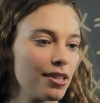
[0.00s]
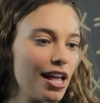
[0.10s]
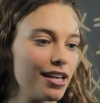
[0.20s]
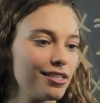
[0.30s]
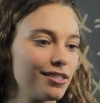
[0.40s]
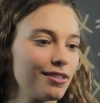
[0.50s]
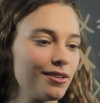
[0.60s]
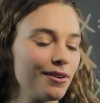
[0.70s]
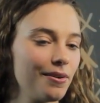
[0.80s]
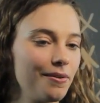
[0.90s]
plus
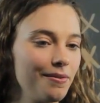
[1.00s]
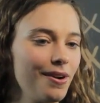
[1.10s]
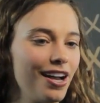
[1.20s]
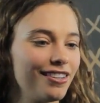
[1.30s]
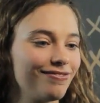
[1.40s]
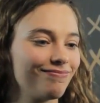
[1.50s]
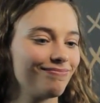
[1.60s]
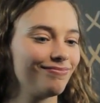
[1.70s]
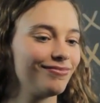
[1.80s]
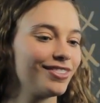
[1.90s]
1.
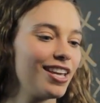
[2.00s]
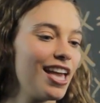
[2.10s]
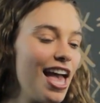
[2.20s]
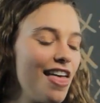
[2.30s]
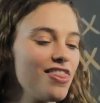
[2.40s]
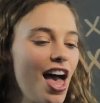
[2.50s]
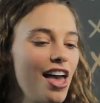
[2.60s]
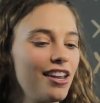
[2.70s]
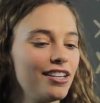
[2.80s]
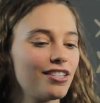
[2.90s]
And
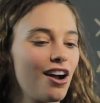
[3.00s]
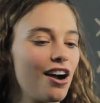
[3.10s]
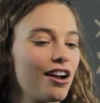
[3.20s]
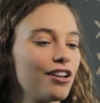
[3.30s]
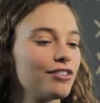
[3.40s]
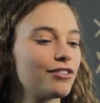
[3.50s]
that is our